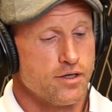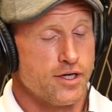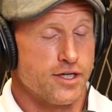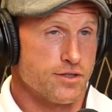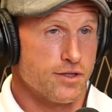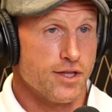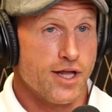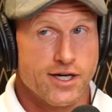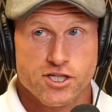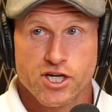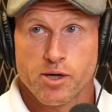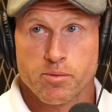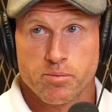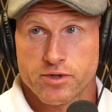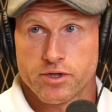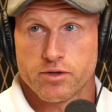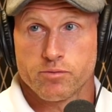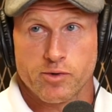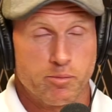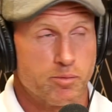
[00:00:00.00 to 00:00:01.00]
it's a lot cheaper
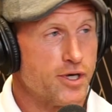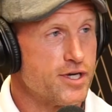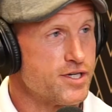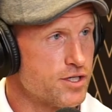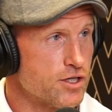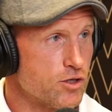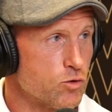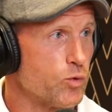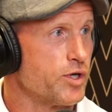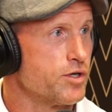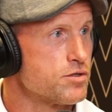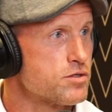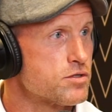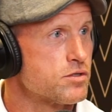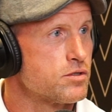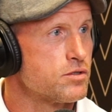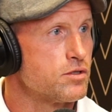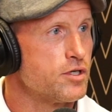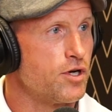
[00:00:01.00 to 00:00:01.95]
than replacing your wheels.